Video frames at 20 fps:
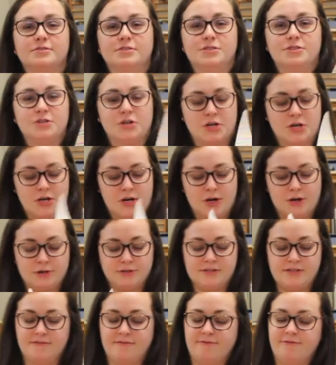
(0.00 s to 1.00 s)

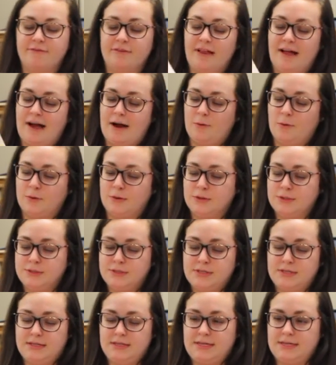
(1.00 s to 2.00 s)
stars and
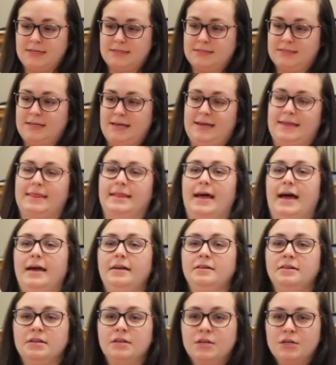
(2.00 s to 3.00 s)
flowers and things like
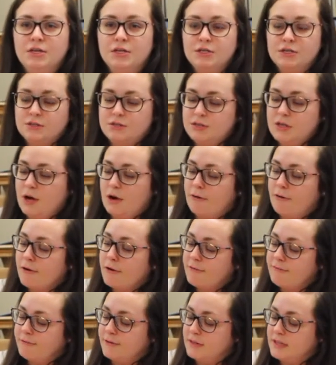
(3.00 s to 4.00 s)
that. So
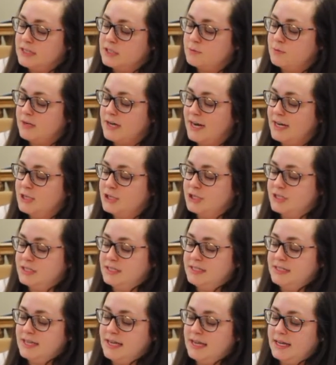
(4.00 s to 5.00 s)
for this one I
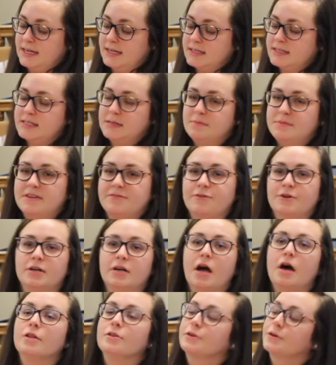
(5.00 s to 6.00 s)
just did some
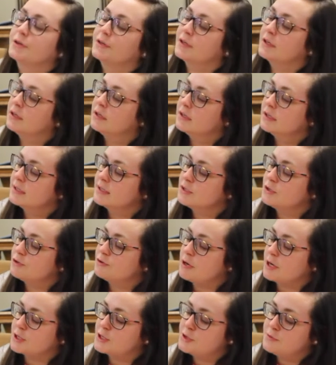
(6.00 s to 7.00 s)
different colored
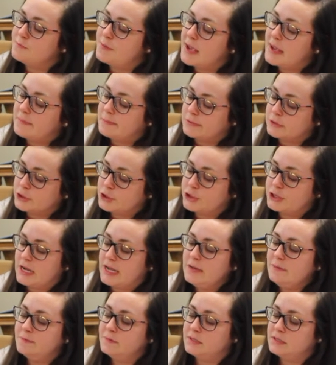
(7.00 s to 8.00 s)
construction paper
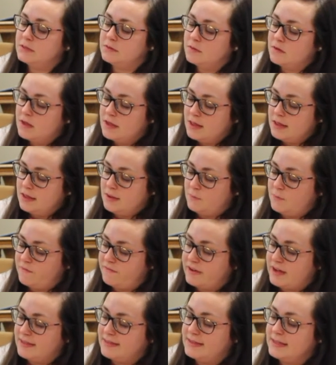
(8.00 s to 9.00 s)
shapes. And then
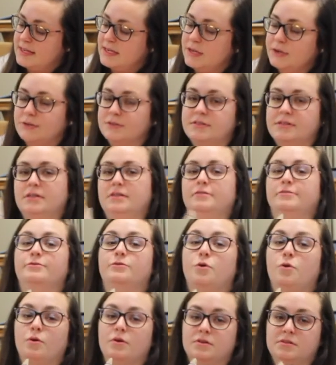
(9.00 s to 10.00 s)
we've got the ears and
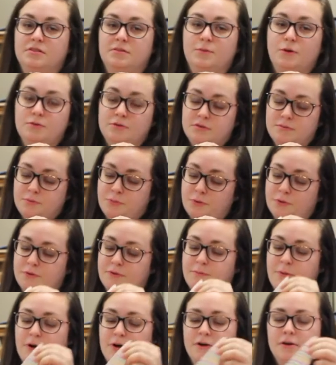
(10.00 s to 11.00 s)
of course the most
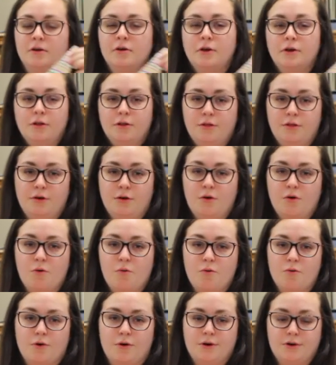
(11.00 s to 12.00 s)
important part, the
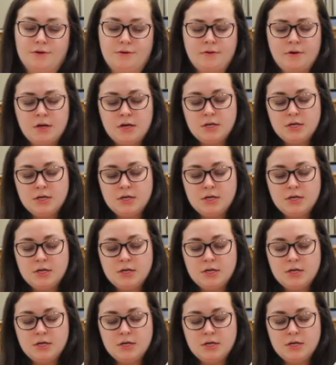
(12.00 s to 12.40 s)
horn.